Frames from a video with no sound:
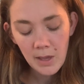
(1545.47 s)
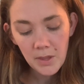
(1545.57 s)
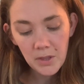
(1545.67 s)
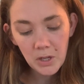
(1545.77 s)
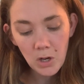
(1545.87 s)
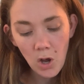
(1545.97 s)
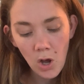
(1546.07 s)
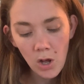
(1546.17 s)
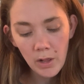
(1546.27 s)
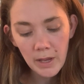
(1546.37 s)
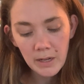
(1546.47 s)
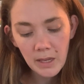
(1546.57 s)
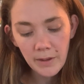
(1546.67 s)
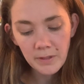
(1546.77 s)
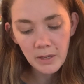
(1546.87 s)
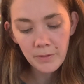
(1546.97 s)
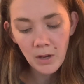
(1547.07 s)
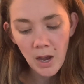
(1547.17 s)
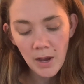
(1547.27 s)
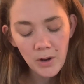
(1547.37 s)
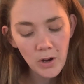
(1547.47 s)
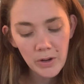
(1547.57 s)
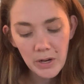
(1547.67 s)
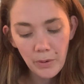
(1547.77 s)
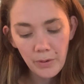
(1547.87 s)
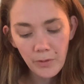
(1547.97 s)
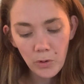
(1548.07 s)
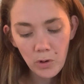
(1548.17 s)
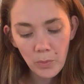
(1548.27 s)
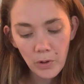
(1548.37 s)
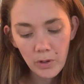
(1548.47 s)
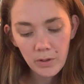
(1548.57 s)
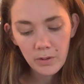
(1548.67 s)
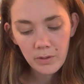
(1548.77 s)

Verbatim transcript: that the call and gifts of God are irrevocable.